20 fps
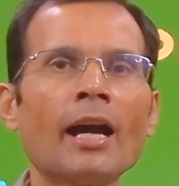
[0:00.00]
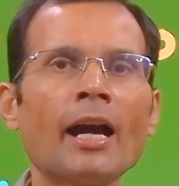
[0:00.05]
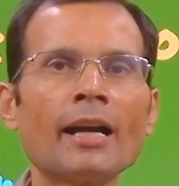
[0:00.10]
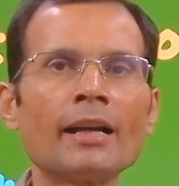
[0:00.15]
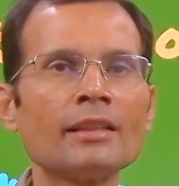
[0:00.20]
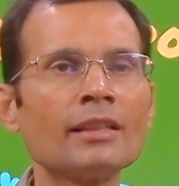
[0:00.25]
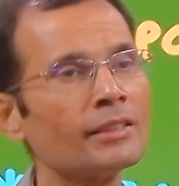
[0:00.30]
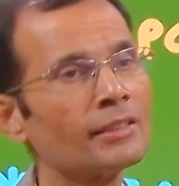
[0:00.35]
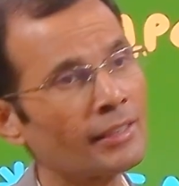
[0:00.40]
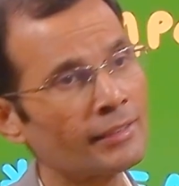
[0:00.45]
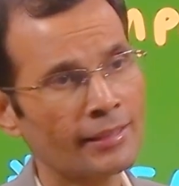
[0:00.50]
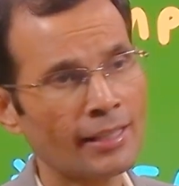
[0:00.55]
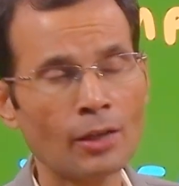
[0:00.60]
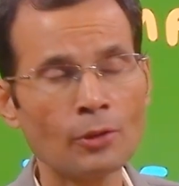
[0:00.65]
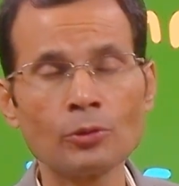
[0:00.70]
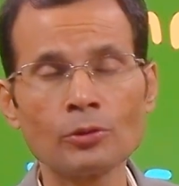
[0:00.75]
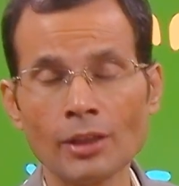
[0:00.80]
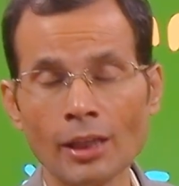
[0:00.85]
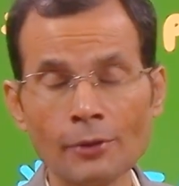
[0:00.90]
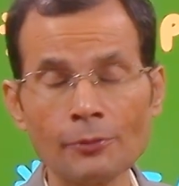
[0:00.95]
and then the
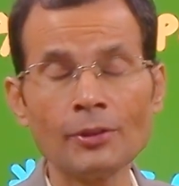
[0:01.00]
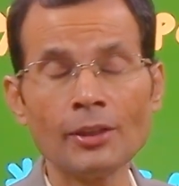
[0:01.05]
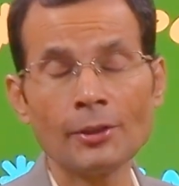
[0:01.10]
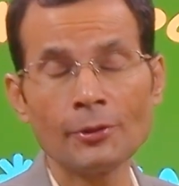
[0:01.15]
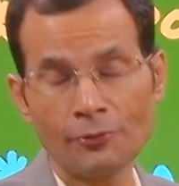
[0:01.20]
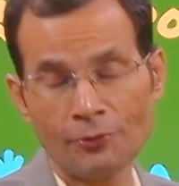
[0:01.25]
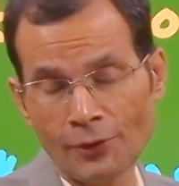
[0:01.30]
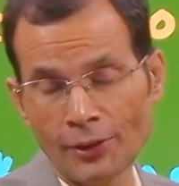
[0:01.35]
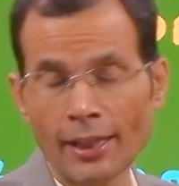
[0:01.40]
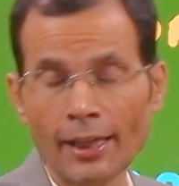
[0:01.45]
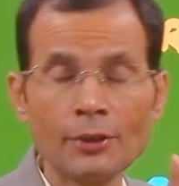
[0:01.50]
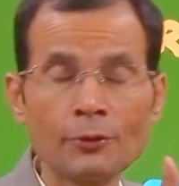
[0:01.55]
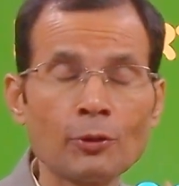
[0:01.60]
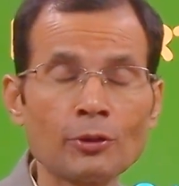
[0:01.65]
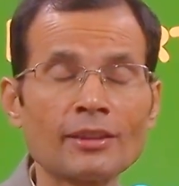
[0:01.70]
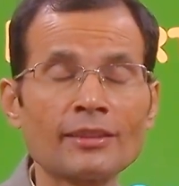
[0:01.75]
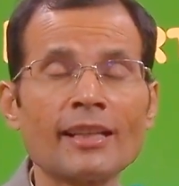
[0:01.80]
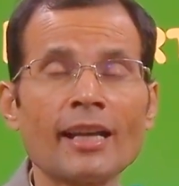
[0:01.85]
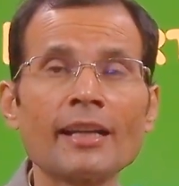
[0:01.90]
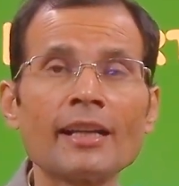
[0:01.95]
sound, if it
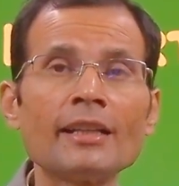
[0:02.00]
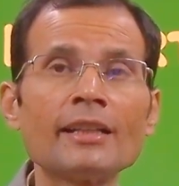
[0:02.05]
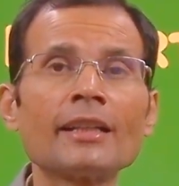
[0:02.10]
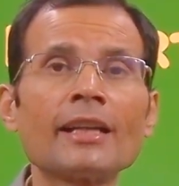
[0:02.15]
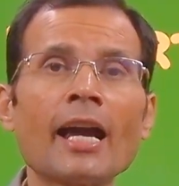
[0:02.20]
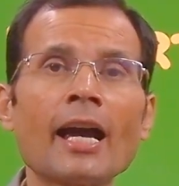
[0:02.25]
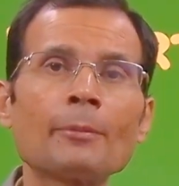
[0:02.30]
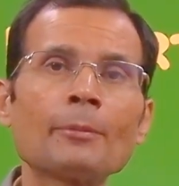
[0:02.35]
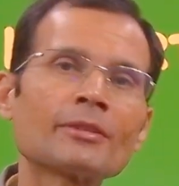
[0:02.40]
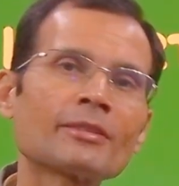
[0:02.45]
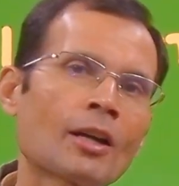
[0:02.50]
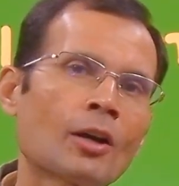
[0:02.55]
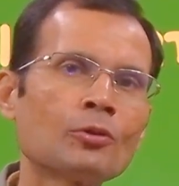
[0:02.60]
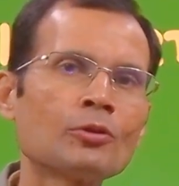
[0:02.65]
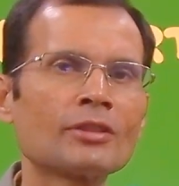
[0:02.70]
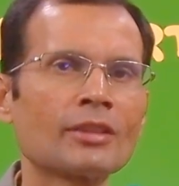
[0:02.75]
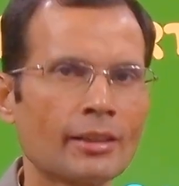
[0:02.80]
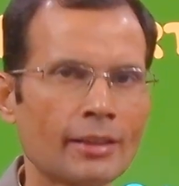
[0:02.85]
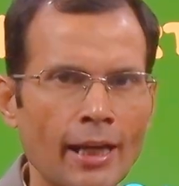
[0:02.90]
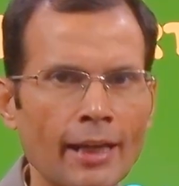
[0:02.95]
was a silent gap, the
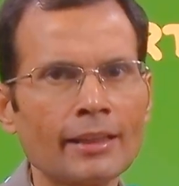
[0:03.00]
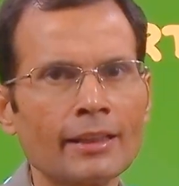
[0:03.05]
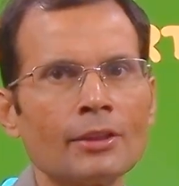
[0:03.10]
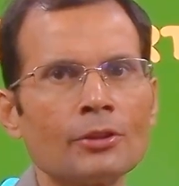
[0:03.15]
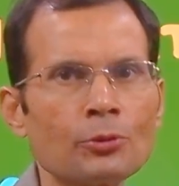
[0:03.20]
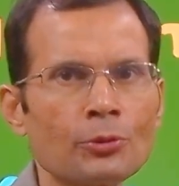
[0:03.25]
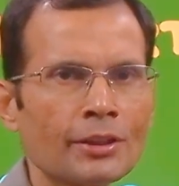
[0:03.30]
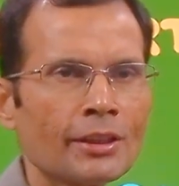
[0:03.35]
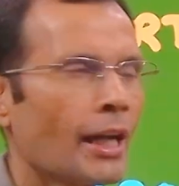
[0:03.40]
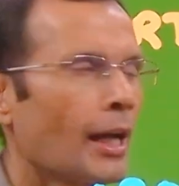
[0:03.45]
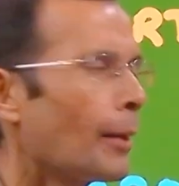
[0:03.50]
sounds are likely to